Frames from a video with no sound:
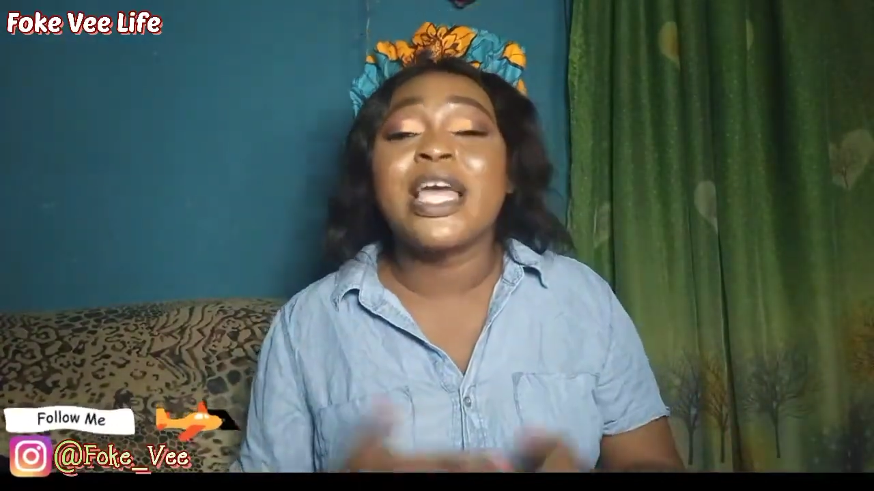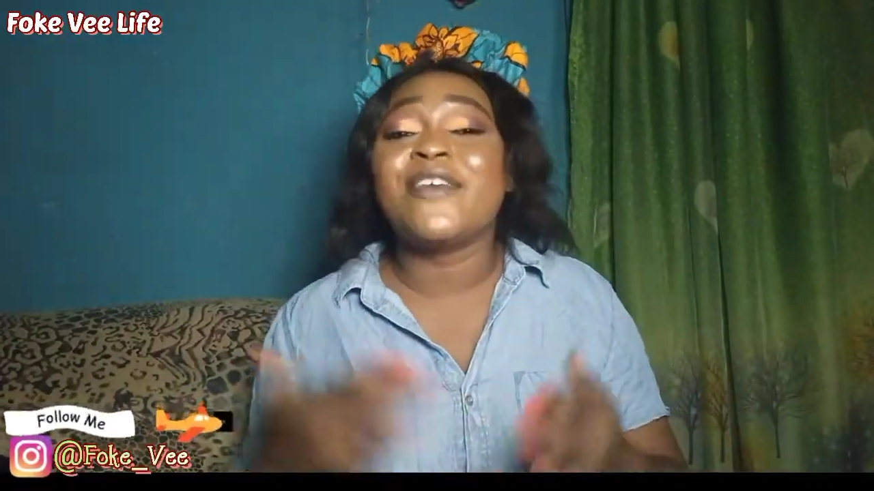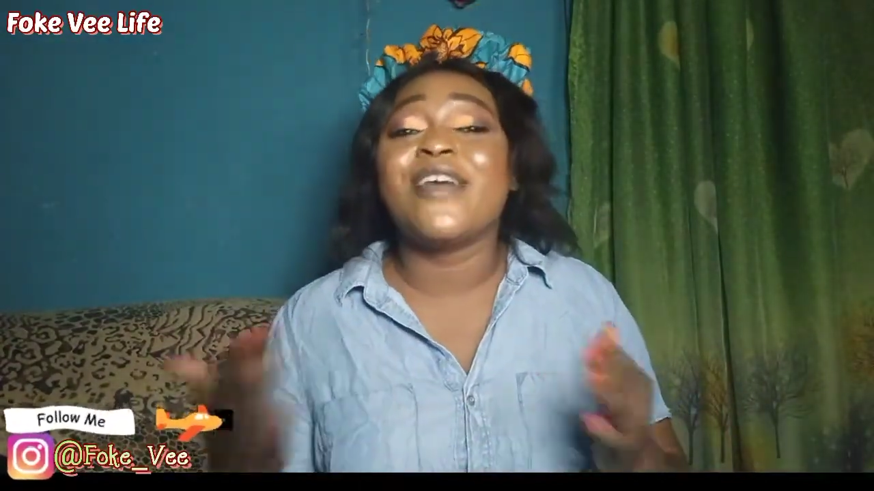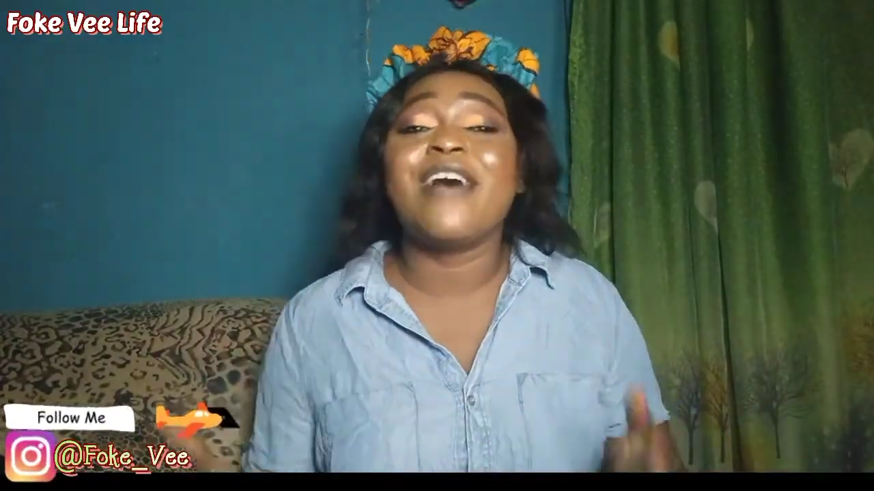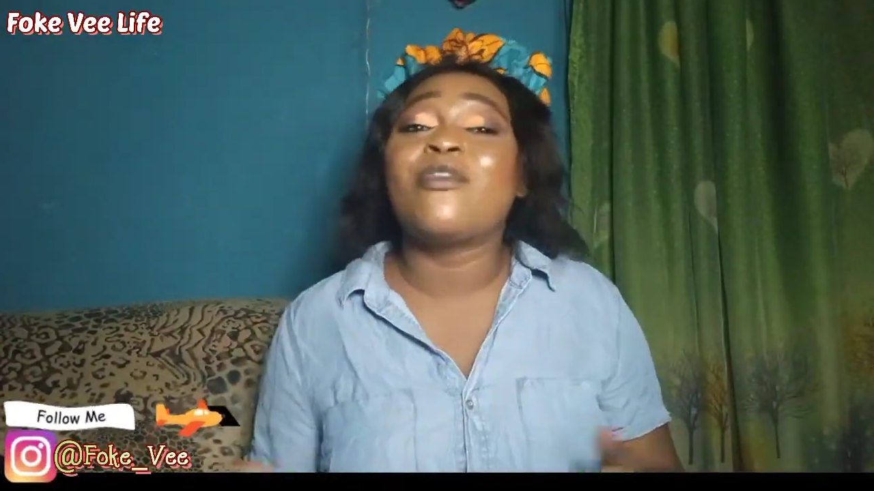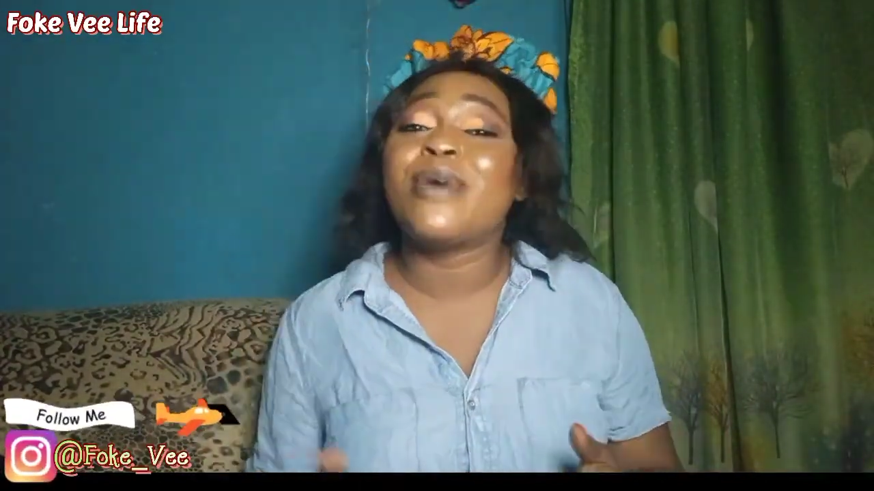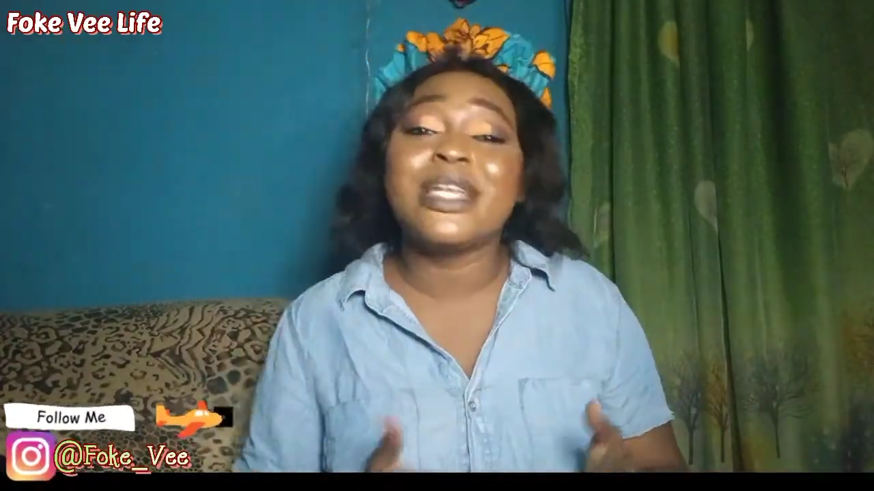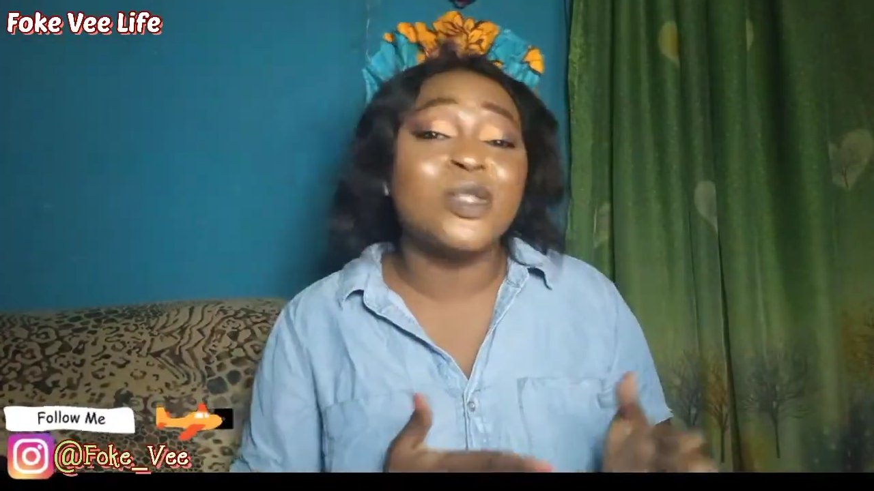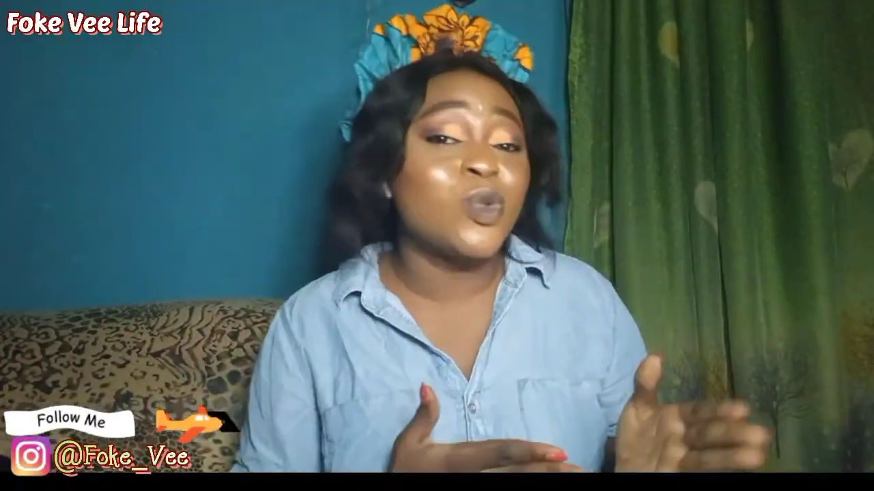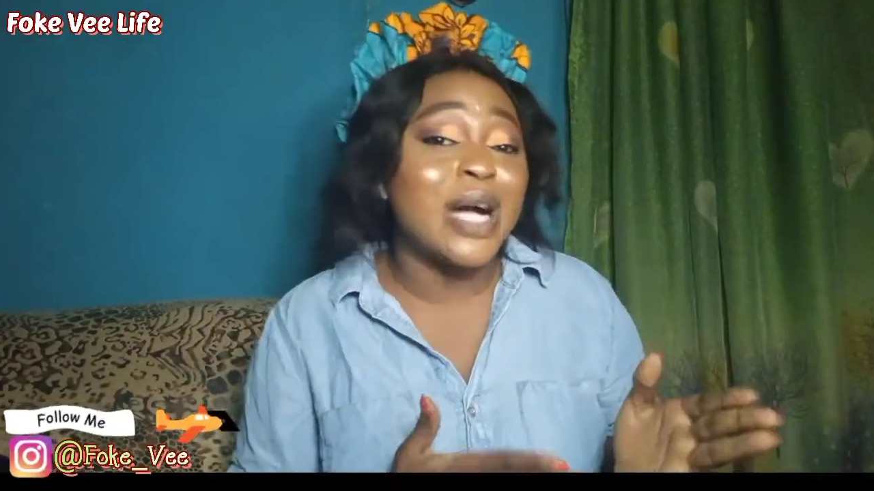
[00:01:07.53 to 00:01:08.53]
If you have a
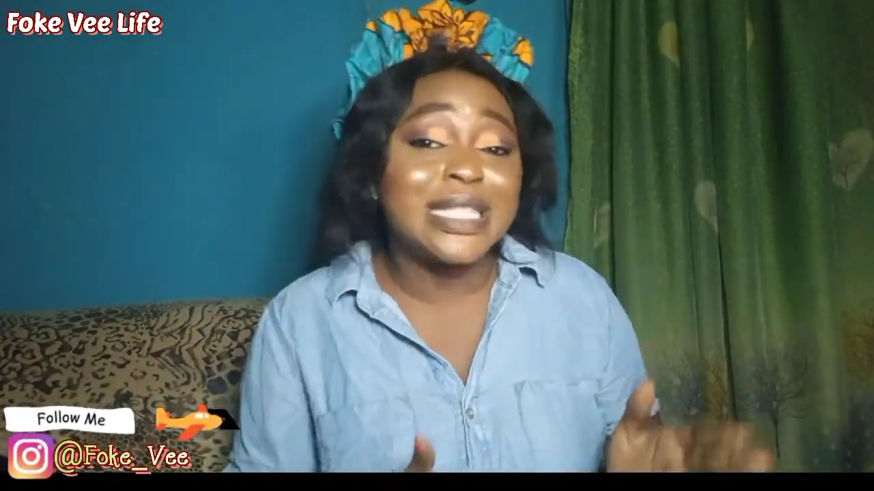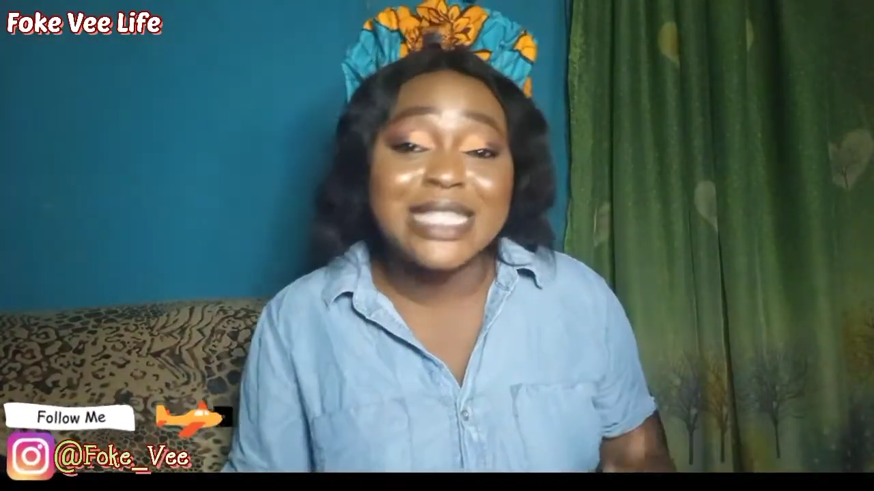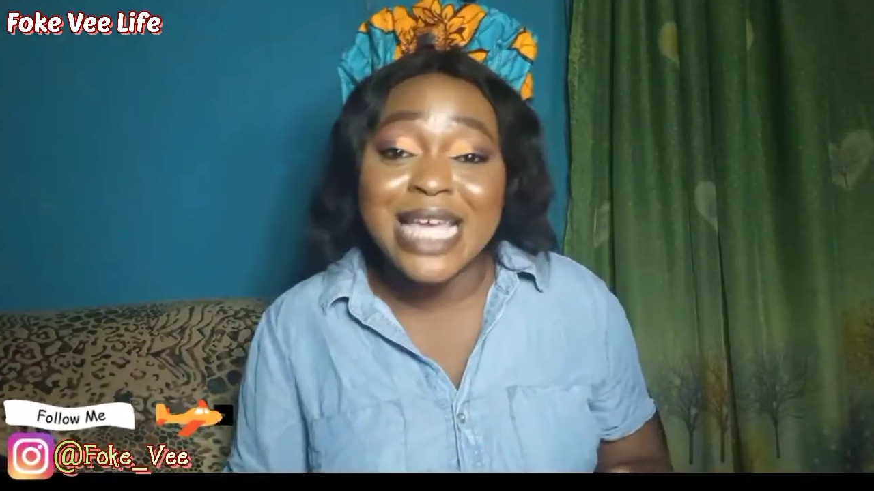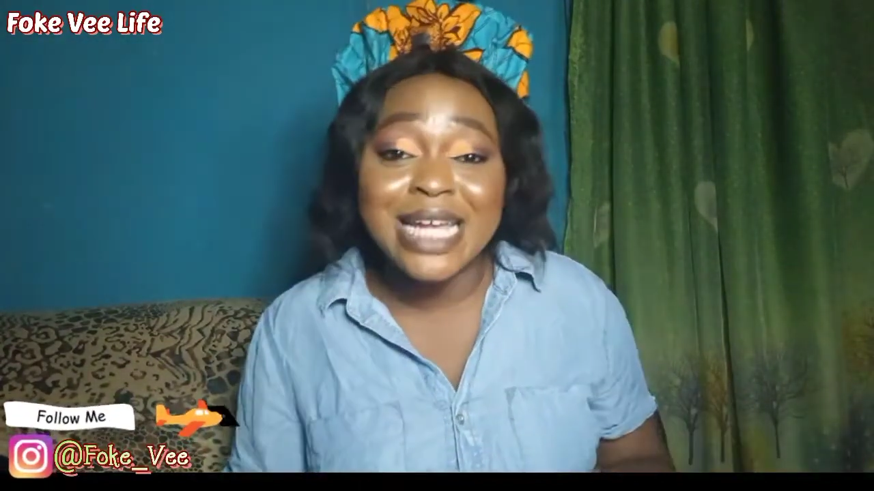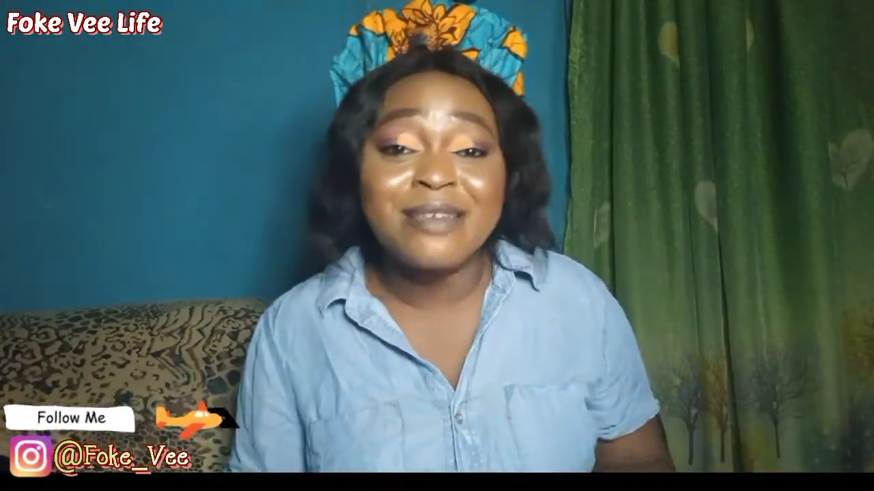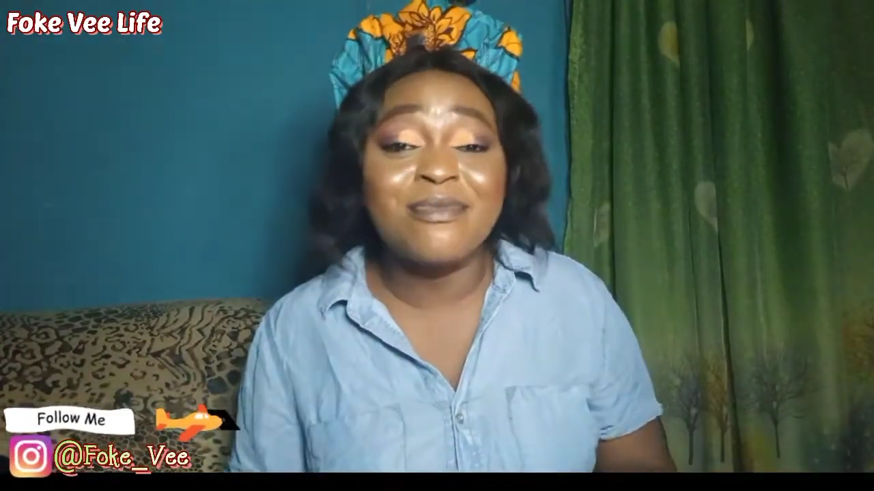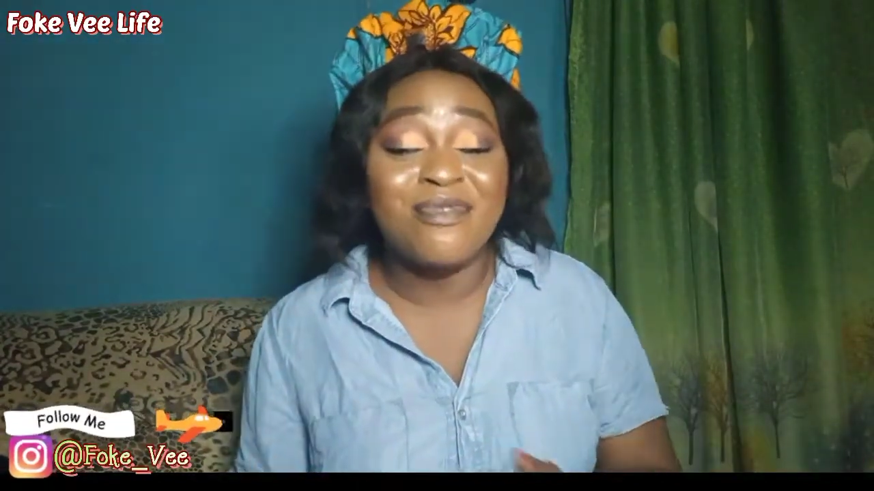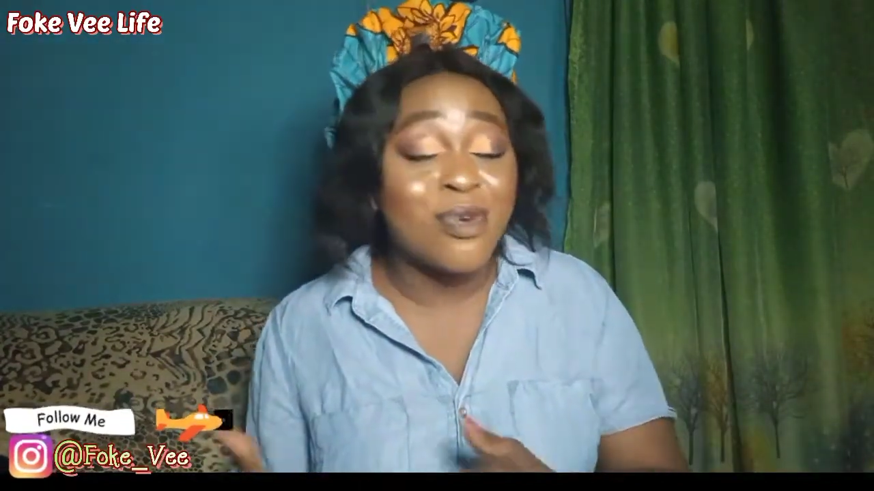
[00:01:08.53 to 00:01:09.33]
wedding to attend